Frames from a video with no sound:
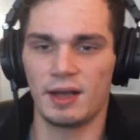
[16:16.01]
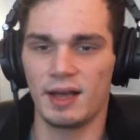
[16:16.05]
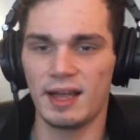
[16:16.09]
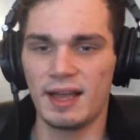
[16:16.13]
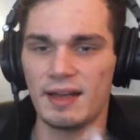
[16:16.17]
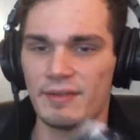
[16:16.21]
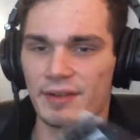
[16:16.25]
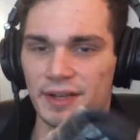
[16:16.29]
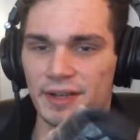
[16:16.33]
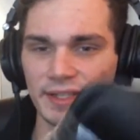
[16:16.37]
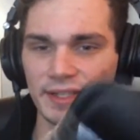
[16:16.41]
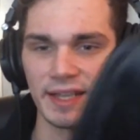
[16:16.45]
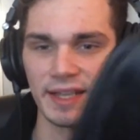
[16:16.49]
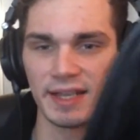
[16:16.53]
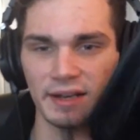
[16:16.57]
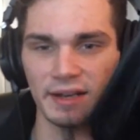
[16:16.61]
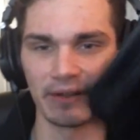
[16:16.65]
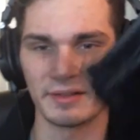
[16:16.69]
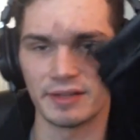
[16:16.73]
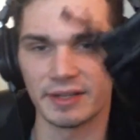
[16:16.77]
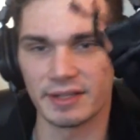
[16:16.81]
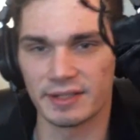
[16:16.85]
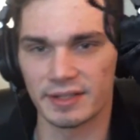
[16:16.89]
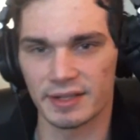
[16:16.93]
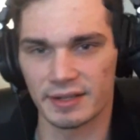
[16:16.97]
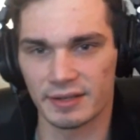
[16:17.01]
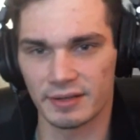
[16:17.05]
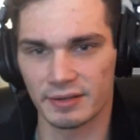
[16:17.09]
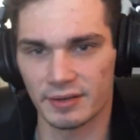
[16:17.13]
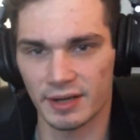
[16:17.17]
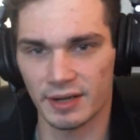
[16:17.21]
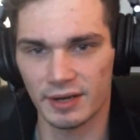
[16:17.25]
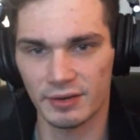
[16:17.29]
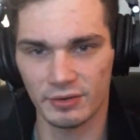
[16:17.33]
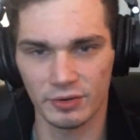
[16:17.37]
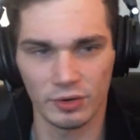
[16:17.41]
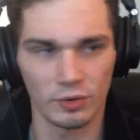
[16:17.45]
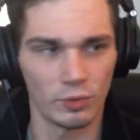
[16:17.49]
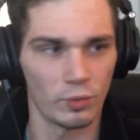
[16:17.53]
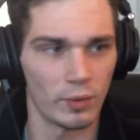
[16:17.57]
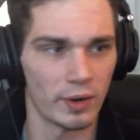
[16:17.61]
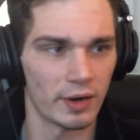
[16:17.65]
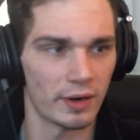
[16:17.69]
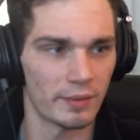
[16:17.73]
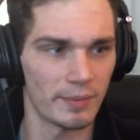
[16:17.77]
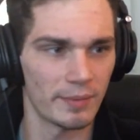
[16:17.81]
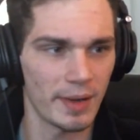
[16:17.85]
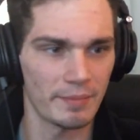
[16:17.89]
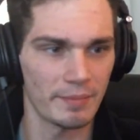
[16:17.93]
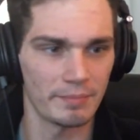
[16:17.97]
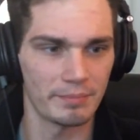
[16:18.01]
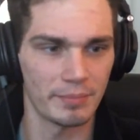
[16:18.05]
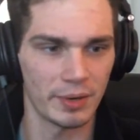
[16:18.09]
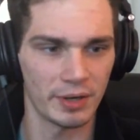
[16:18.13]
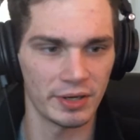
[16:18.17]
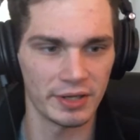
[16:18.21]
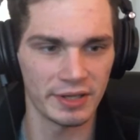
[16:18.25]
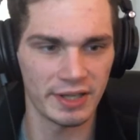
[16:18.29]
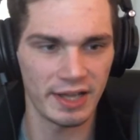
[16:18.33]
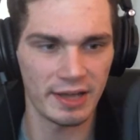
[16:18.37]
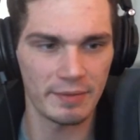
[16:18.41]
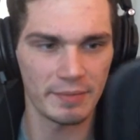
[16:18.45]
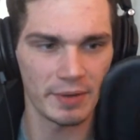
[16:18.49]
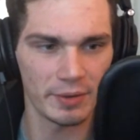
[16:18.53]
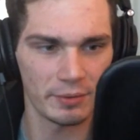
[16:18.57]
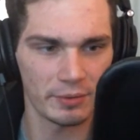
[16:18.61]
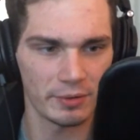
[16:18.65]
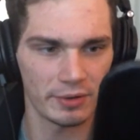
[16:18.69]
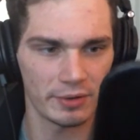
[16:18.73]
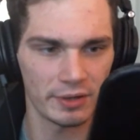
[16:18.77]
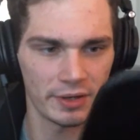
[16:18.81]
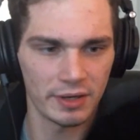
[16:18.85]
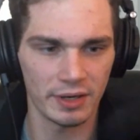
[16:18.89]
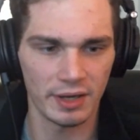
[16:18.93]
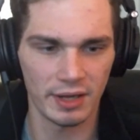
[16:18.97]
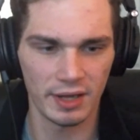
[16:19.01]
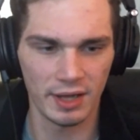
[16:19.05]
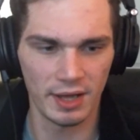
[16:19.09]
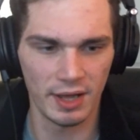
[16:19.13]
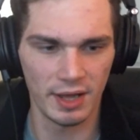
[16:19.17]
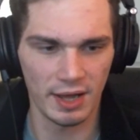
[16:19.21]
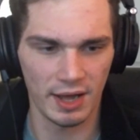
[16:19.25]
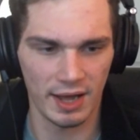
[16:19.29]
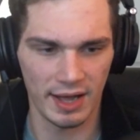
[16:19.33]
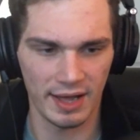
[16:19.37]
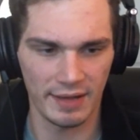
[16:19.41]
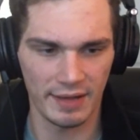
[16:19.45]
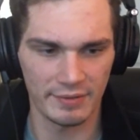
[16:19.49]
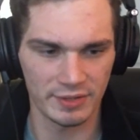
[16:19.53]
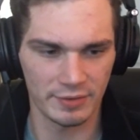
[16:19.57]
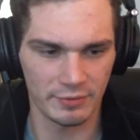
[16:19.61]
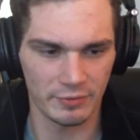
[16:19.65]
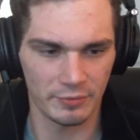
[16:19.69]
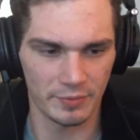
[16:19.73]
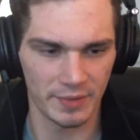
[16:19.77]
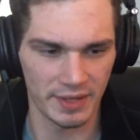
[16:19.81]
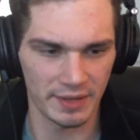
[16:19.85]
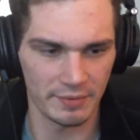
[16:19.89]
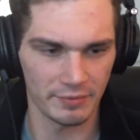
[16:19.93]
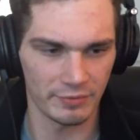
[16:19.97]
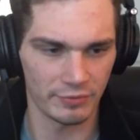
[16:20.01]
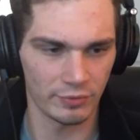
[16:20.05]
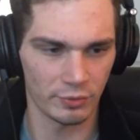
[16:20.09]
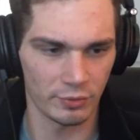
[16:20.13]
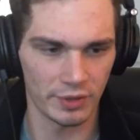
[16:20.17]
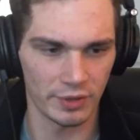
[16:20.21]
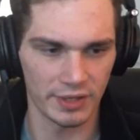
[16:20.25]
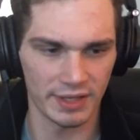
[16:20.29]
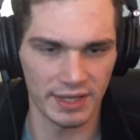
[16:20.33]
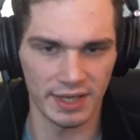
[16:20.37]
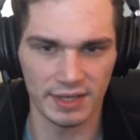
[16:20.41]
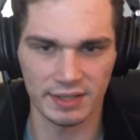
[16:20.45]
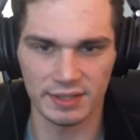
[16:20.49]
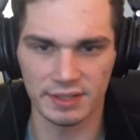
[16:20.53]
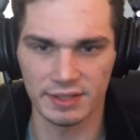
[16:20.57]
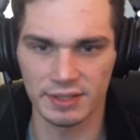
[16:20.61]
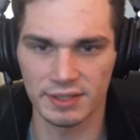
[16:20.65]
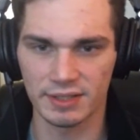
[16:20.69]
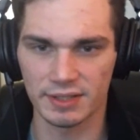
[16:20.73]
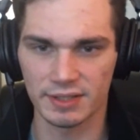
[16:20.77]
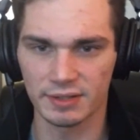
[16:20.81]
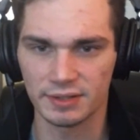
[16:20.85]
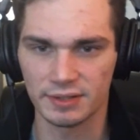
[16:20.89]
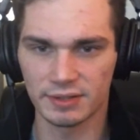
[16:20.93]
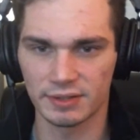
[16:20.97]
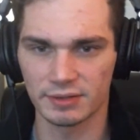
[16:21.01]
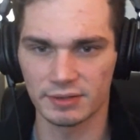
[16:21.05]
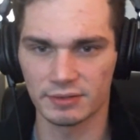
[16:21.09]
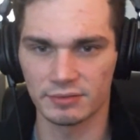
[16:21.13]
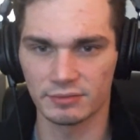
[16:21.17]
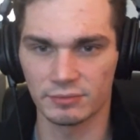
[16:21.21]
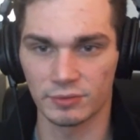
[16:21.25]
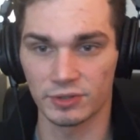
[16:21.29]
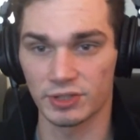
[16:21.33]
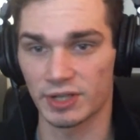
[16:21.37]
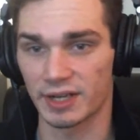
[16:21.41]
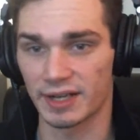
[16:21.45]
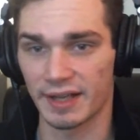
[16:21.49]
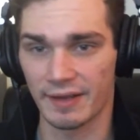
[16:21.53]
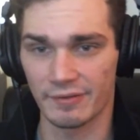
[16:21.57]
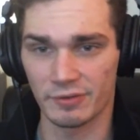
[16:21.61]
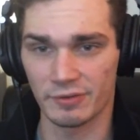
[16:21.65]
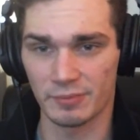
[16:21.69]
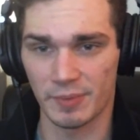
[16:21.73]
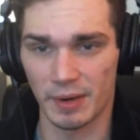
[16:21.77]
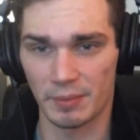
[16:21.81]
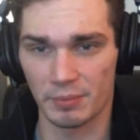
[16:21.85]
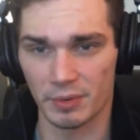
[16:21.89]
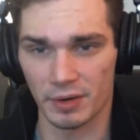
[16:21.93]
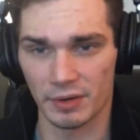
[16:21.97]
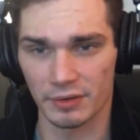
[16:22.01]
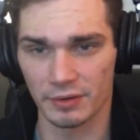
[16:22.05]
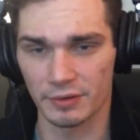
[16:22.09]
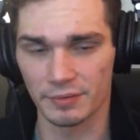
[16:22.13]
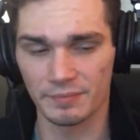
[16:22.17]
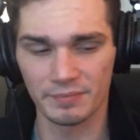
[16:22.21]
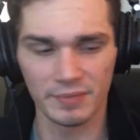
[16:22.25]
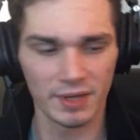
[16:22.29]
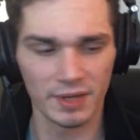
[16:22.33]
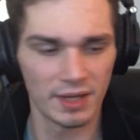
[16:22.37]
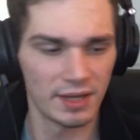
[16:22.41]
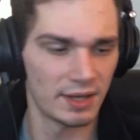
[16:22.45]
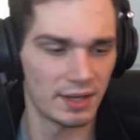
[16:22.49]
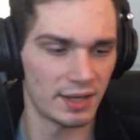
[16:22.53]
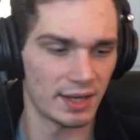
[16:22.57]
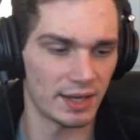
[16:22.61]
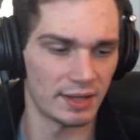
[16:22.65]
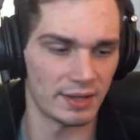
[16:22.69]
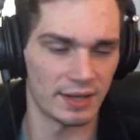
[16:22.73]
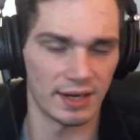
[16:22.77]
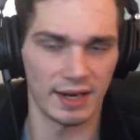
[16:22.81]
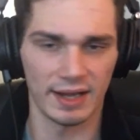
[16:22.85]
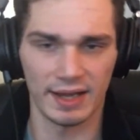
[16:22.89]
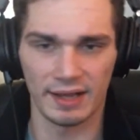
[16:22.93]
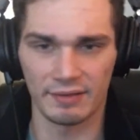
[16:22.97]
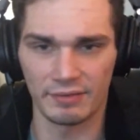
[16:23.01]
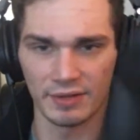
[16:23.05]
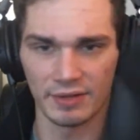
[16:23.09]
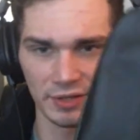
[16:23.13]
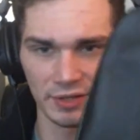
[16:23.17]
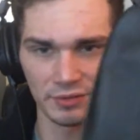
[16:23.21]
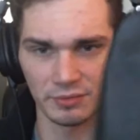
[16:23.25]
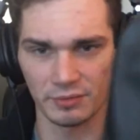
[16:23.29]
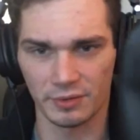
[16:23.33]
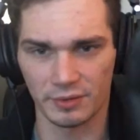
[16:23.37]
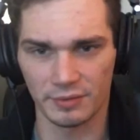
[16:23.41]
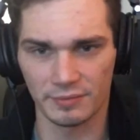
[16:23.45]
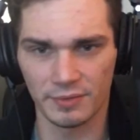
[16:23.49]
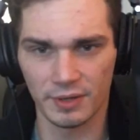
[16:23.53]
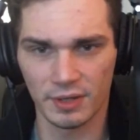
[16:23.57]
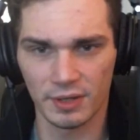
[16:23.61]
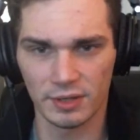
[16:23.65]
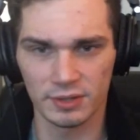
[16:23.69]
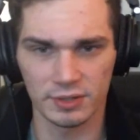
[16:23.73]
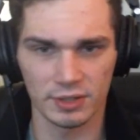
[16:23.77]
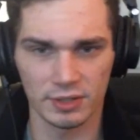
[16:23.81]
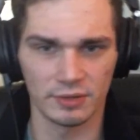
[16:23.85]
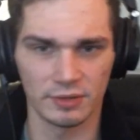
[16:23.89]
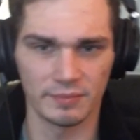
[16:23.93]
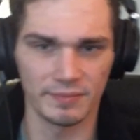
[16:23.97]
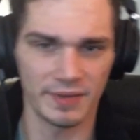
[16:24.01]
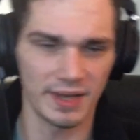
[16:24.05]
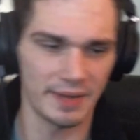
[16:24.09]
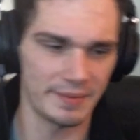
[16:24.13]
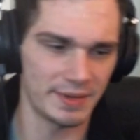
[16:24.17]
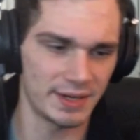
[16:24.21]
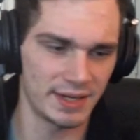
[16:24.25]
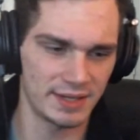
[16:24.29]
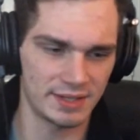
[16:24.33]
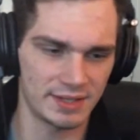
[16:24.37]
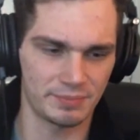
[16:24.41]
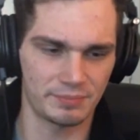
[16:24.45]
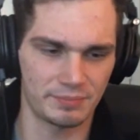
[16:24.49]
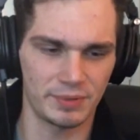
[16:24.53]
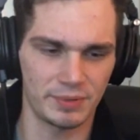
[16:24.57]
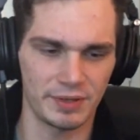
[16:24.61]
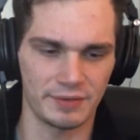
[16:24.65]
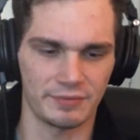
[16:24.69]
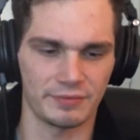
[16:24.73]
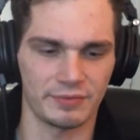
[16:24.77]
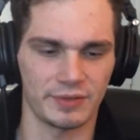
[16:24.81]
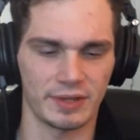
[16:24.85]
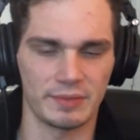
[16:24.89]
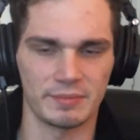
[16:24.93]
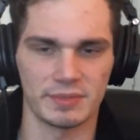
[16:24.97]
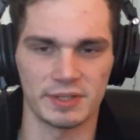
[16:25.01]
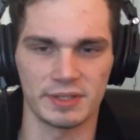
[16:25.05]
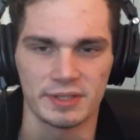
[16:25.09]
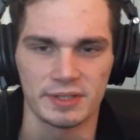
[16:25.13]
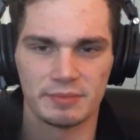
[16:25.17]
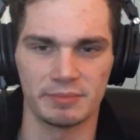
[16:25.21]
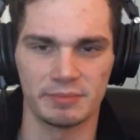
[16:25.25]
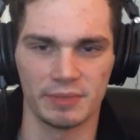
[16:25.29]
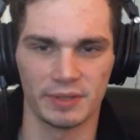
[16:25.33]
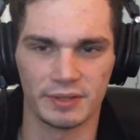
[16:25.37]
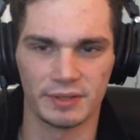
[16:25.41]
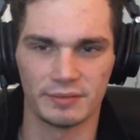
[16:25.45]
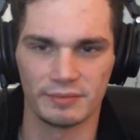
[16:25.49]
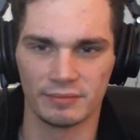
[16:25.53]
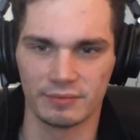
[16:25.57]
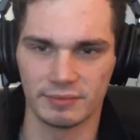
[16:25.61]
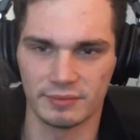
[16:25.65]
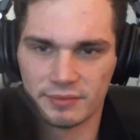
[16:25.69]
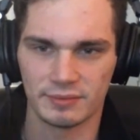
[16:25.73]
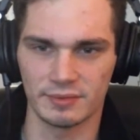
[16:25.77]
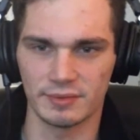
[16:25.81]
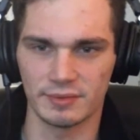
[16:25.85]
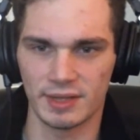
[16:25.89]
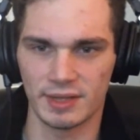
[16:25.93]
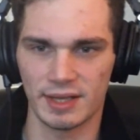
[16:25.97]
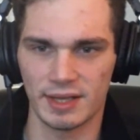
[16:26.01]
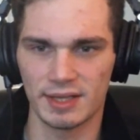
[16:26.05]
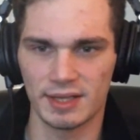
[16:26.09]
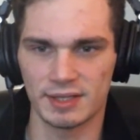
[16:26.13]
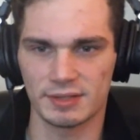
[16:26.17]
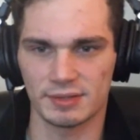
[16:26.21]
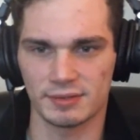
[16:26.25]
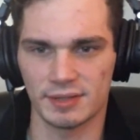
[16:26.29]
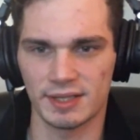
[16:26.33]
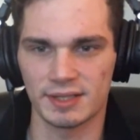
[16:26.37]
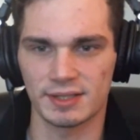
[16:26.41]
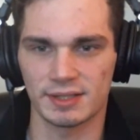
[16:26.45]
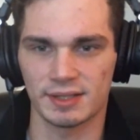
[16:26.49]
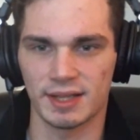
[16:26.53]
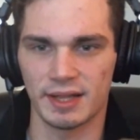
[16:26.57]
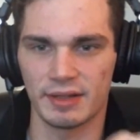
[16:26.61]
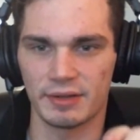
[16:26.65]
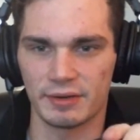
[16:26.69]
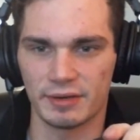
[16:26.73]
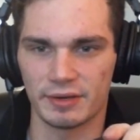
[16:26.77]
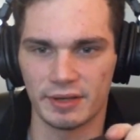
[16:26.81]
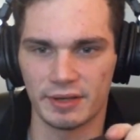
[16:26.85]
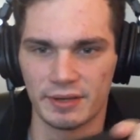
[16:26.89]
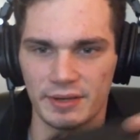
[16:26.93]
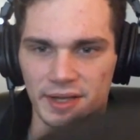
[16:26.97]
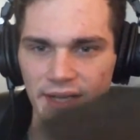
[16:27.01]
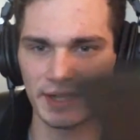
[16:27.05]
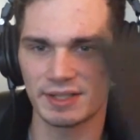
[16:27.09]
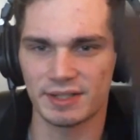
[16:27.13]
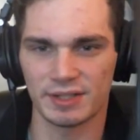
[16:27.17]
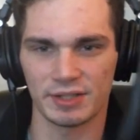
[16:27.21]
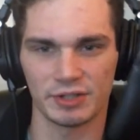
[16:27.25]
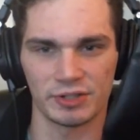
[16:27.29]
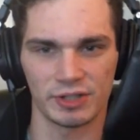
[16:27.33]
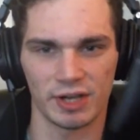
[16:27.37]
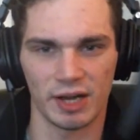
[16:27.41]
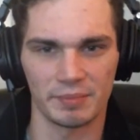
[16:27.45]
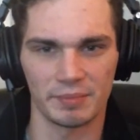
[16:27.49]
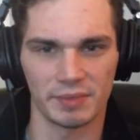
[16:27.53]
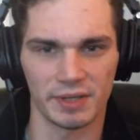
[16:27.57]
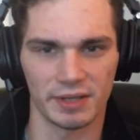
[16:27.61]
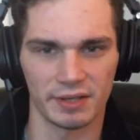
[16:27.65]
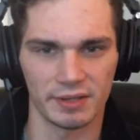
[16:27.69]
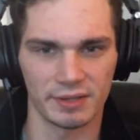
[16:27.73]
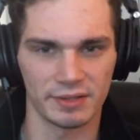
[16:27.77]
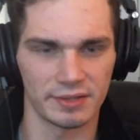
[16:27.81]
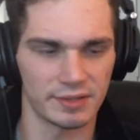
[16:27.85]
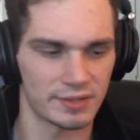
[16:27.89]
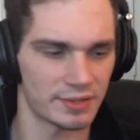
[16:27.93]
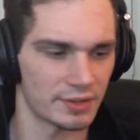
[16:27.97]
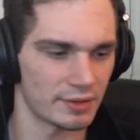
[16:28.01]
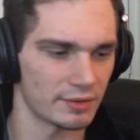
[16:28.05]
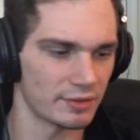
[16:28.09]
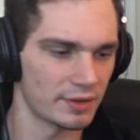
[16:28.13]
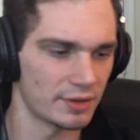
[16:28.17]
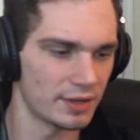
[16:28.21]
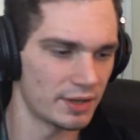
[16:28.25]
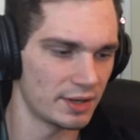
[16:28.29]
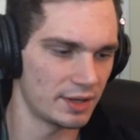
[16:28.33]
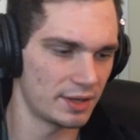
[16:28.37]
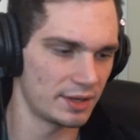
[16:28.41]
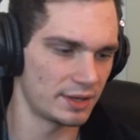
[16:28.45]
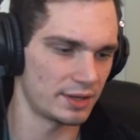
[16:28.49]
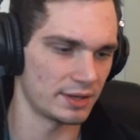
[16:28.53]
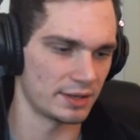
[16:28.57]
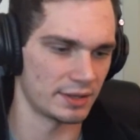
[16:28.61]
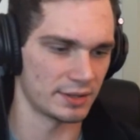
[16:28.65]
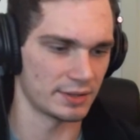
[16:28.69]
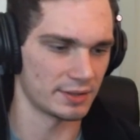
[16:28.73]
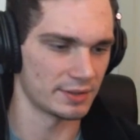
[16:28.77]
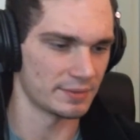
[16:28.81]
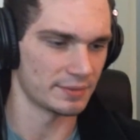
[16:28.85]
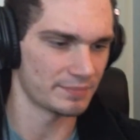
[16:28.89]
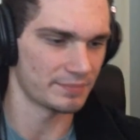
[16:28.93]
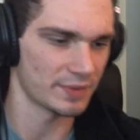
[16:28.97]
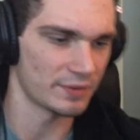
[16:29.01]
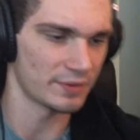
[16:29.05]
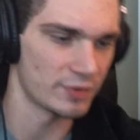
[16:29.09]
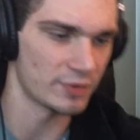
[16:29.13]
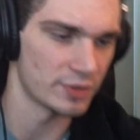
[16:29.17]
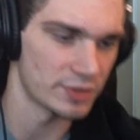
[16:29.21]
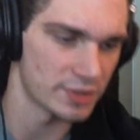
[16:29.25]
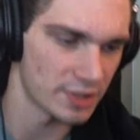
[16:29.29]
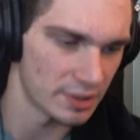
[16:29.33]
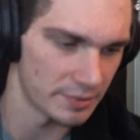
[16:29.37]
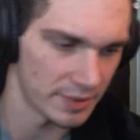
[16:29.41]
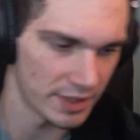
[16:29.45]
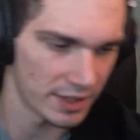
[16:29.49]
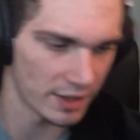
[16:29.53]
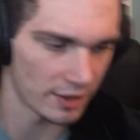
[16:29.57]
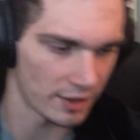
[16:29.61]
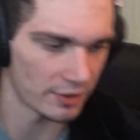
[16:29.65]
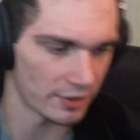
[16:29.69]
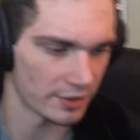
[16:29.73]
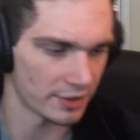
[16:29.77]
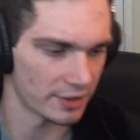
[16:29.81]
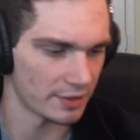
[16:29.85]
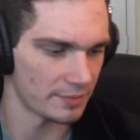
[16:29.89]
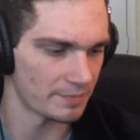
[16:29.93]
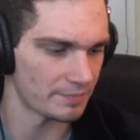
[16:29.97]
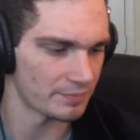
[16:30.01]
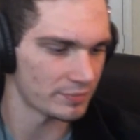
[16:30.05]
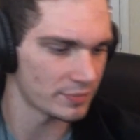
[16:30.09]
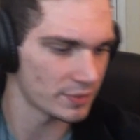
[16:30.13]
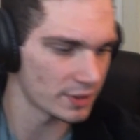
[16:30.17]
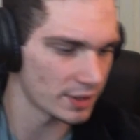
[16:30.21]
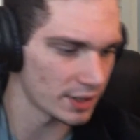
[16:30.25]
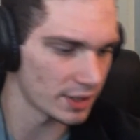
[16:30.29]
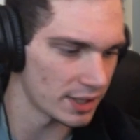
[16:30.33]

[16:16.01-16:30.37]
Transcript: I have like 10 of these now. I don't know where. My buddy gave me one. I have some from the M40Xs still, which I gave to my brother, and then I have this one. So, I mean, it's pretty flimsy, but it's leathery. It gets the job done, so if you're just going to be carrying them.